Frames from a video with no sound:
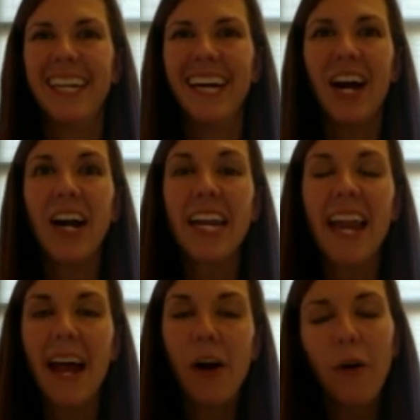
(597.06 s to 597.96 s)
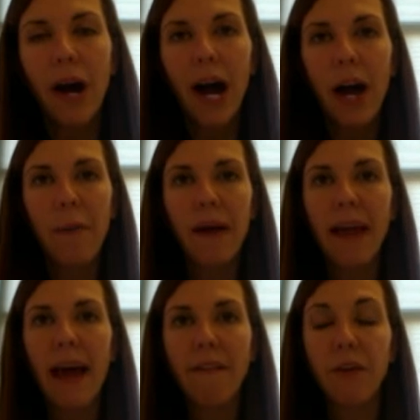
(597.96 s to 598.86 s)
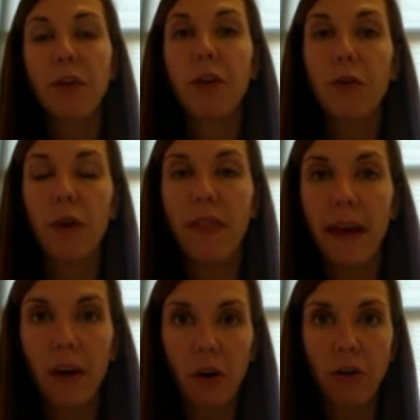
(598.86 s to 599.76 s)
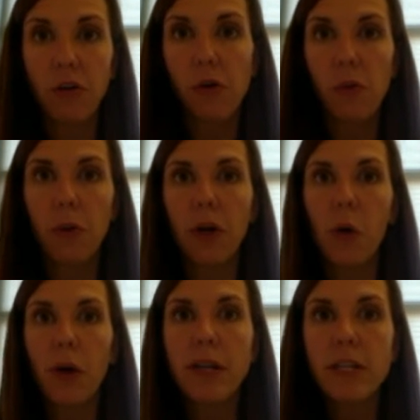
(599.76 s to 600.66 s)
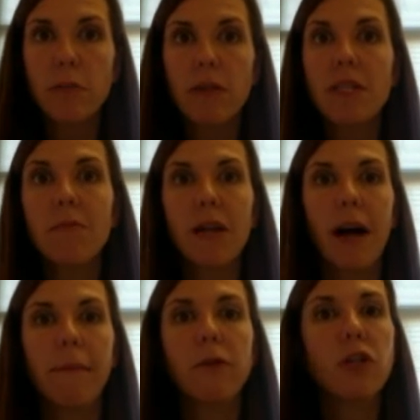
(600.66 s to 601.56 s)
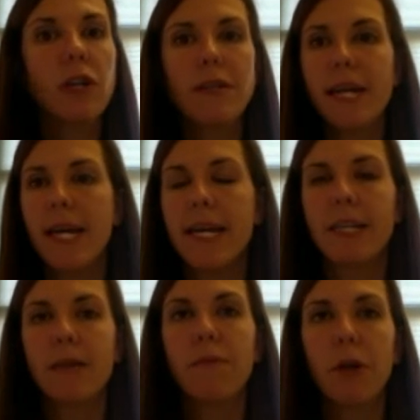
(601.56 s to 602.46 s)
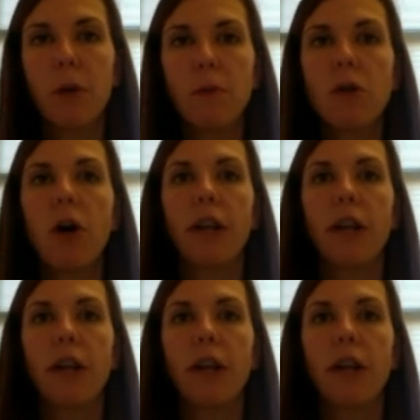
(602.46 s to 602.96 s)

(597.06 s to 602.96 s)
All right, now, after you've read that article, we're going to spend some time just taking some notes on